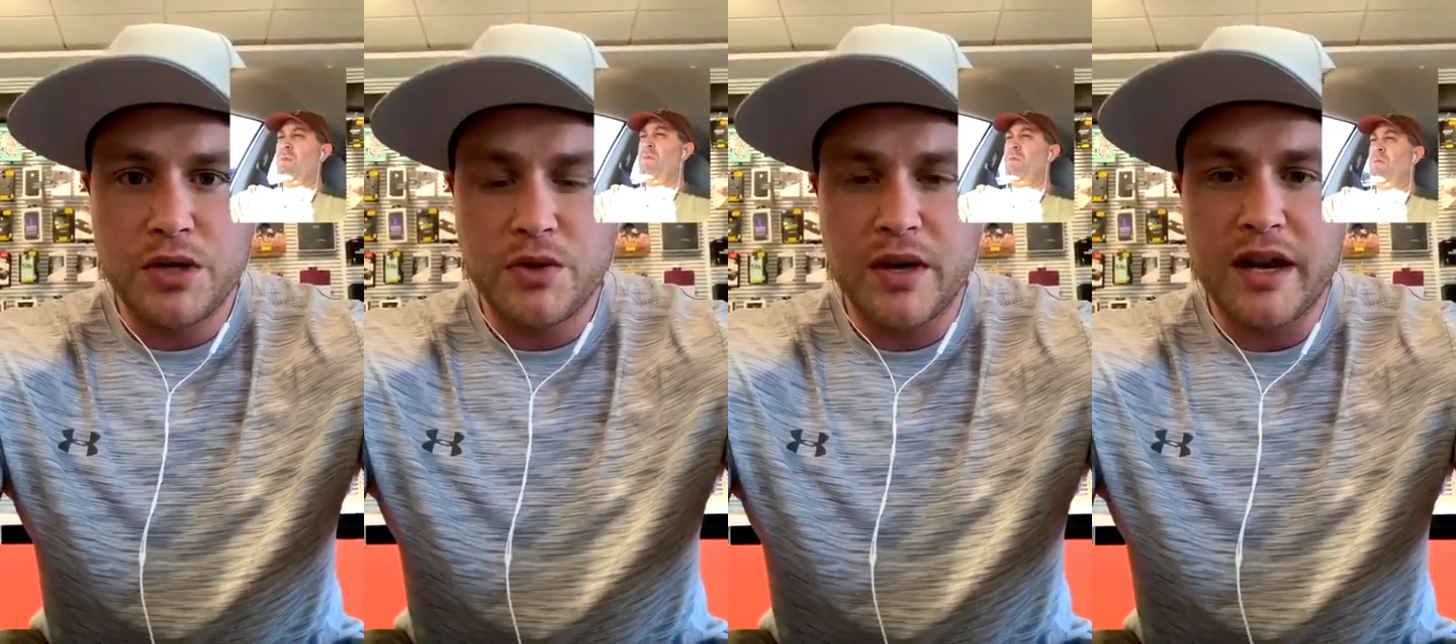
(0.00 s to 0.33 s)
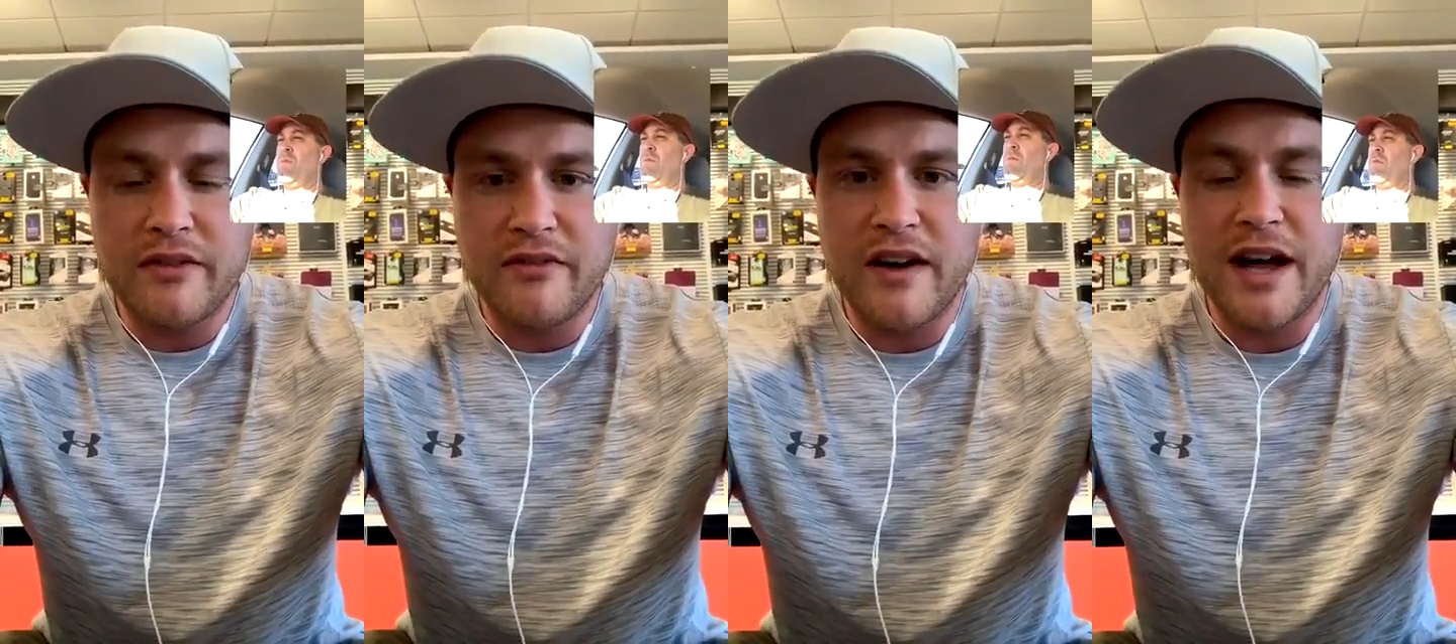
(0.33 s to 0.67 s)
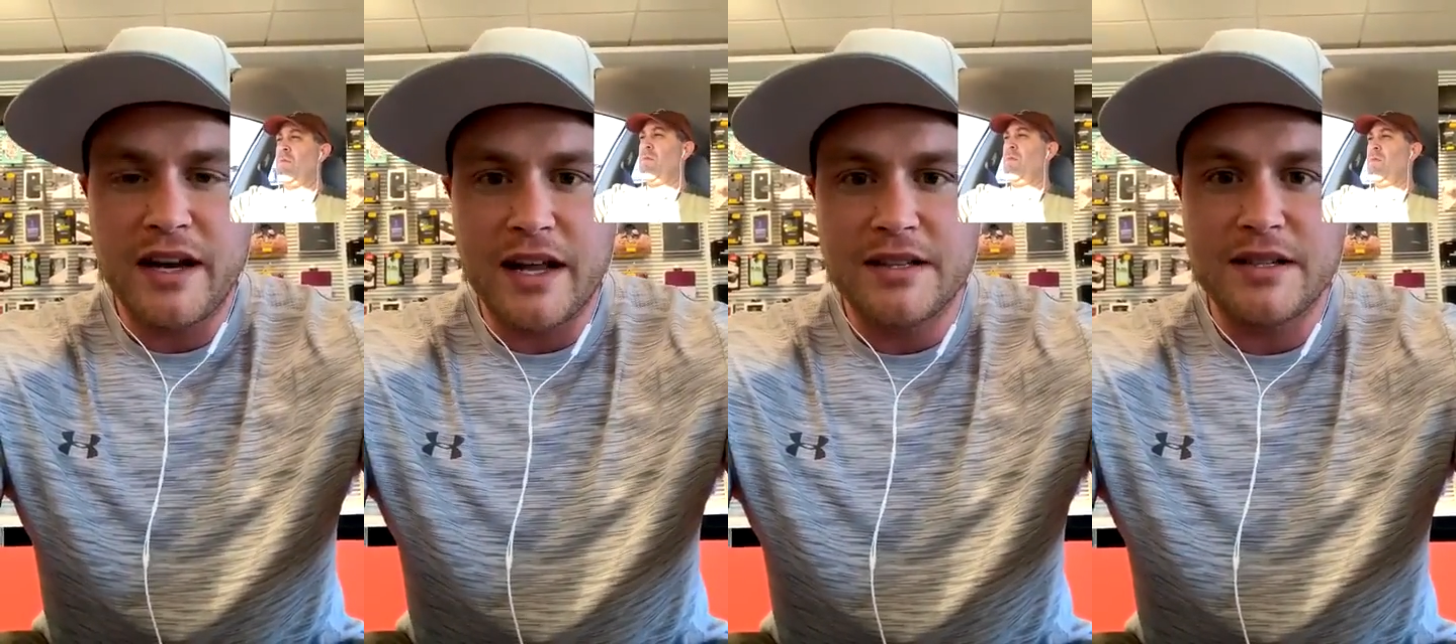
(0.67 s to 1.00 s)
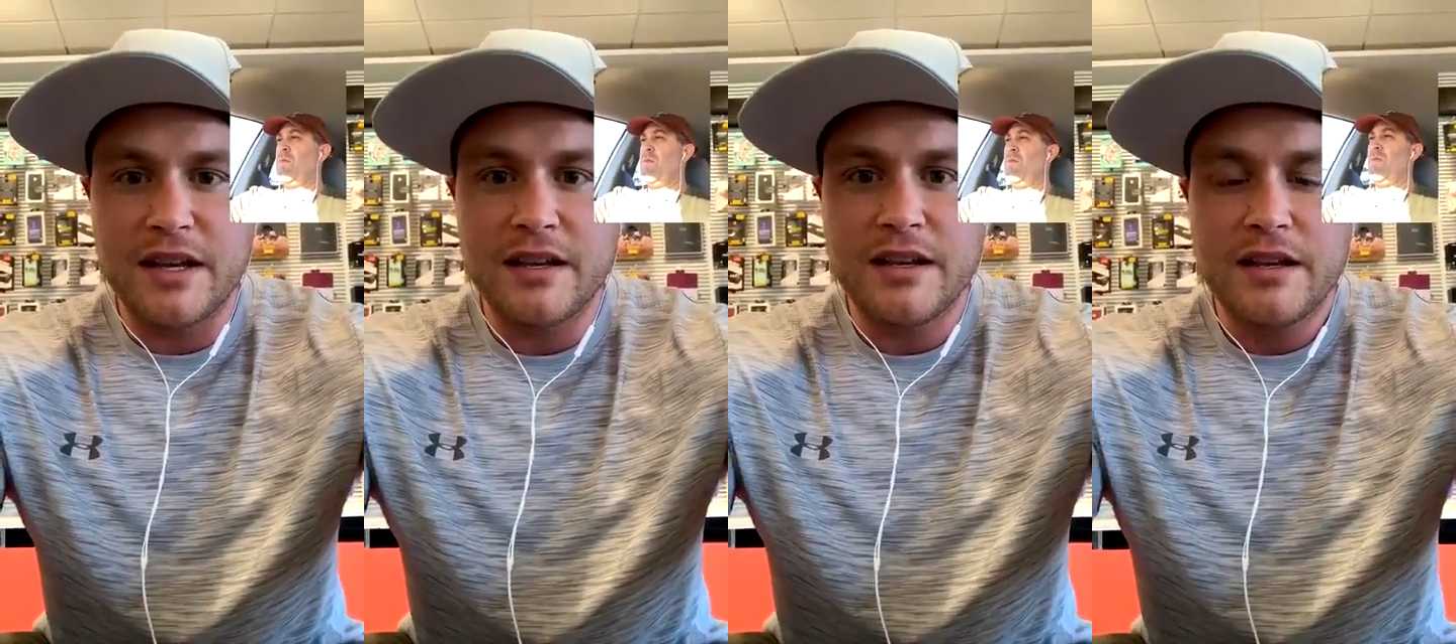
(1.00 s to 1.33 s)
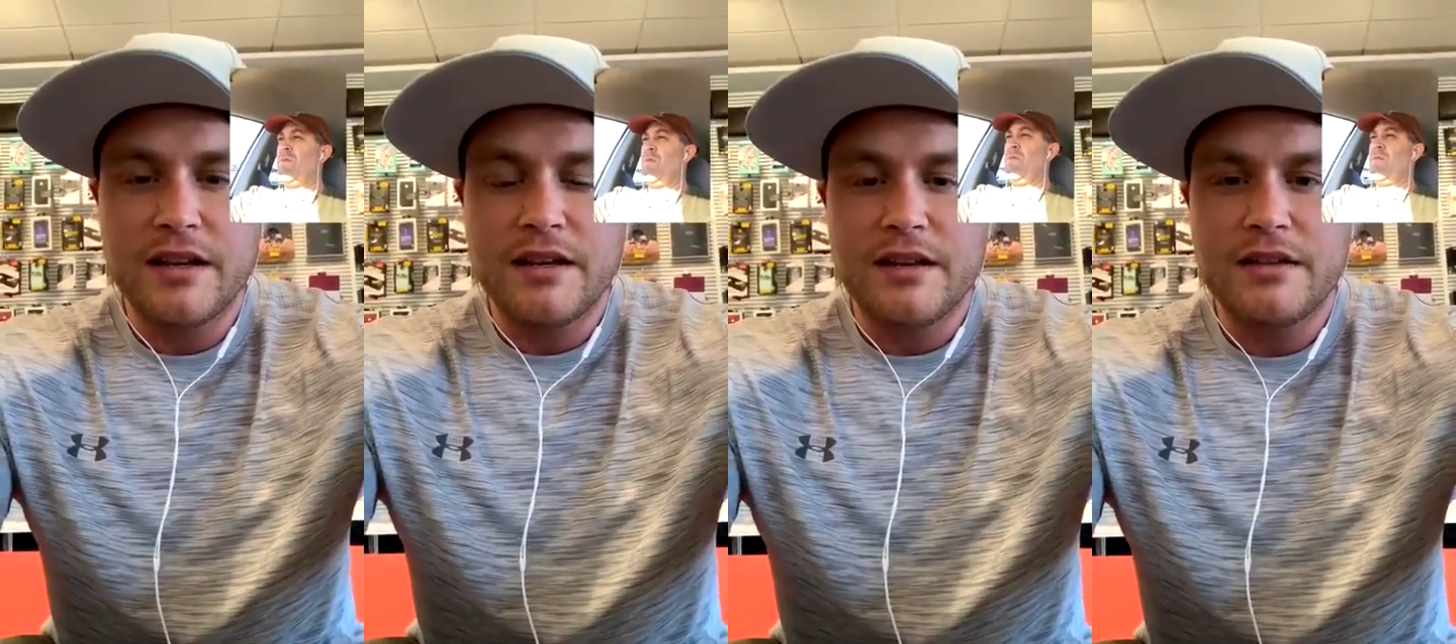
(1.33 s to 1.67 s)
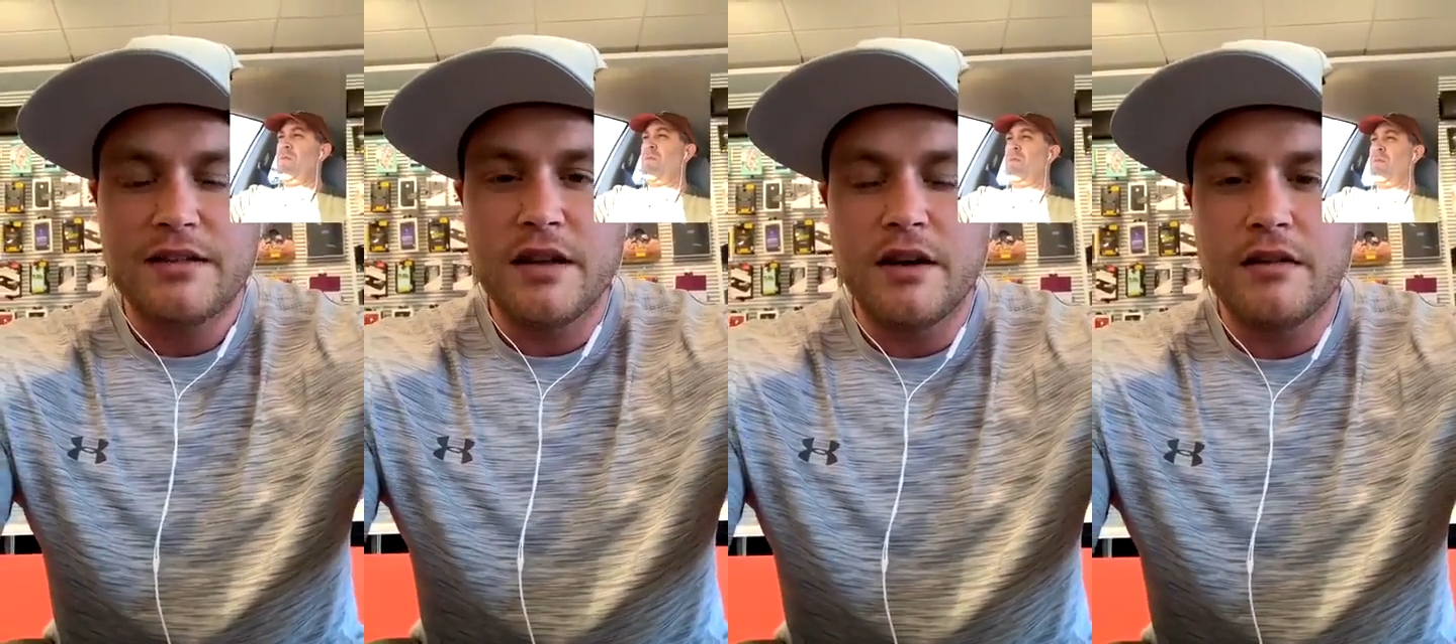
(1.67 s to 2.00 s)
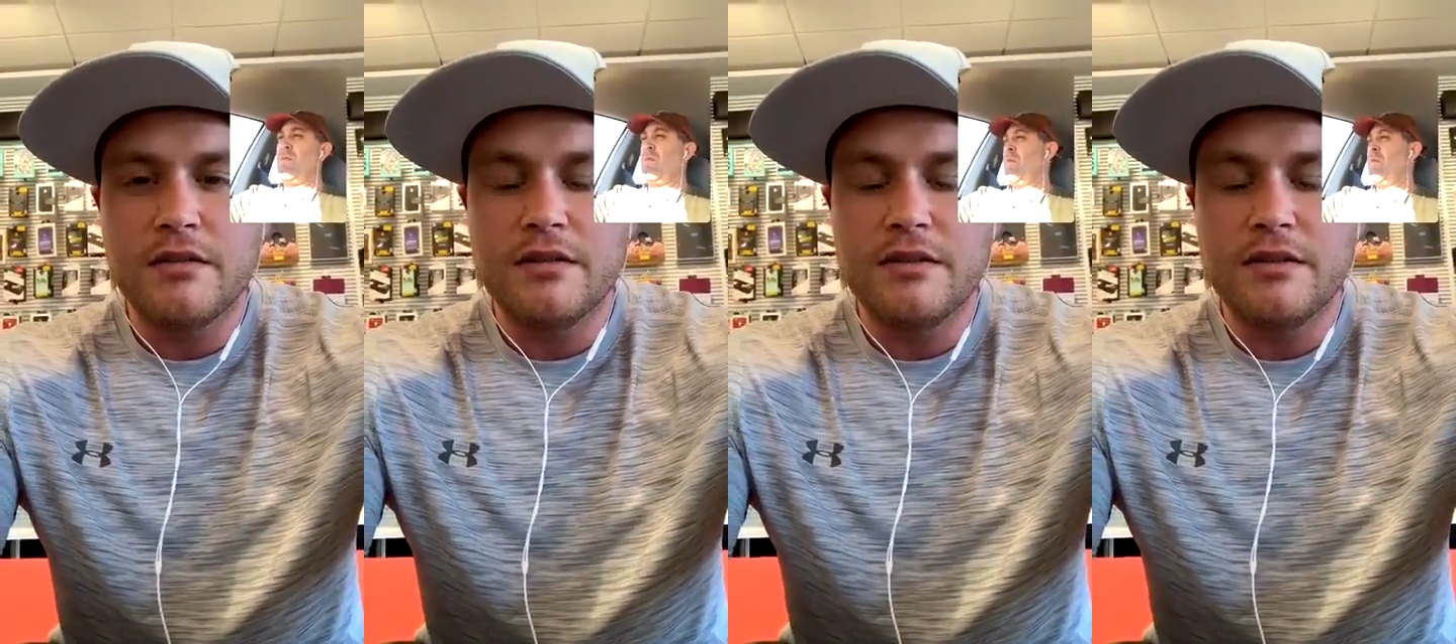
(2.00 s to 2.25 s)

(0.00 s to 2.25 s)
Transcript: creative financing. So,